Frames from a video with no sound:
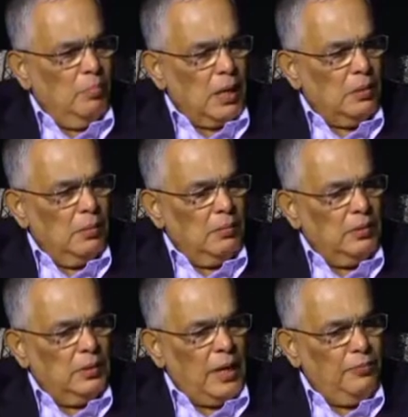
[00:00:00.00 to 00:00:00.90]
but
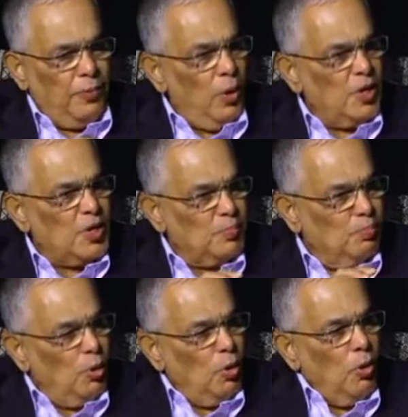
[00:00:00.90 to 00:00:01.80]
they focus
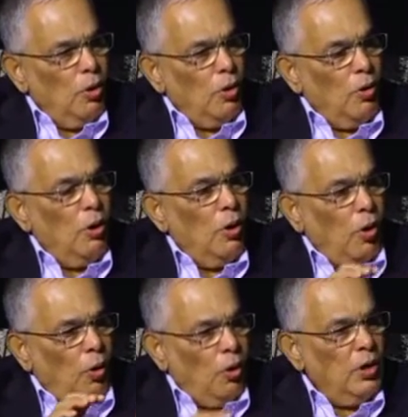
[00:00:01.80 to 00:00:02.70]
more on
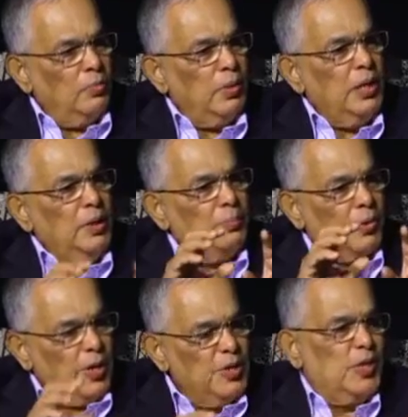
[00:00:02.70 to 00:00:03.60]
audibly
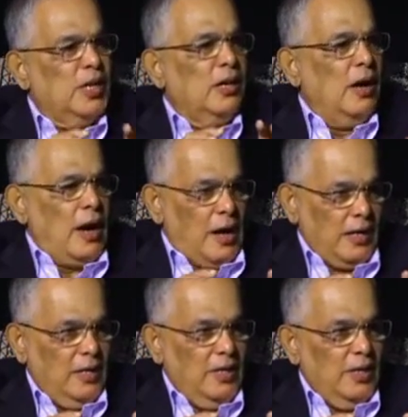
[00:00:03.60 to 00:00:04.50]
praising god
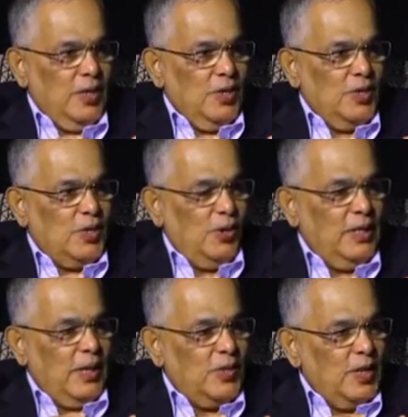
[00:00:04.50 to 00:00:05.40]
mm-hmm. so
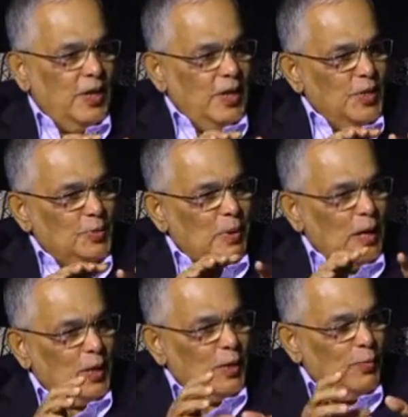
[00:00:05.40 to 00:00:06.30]
there is a
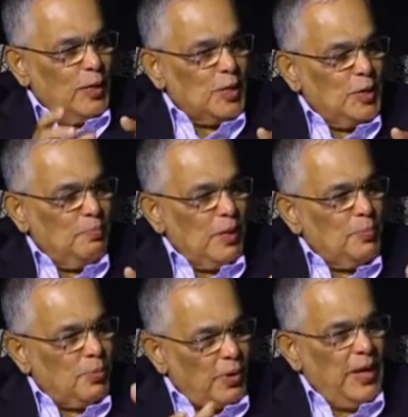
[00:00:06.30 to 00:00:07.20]
spirit of worship
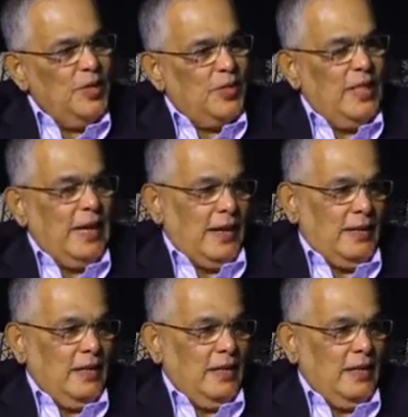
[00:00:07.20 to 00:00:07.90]
and praise there.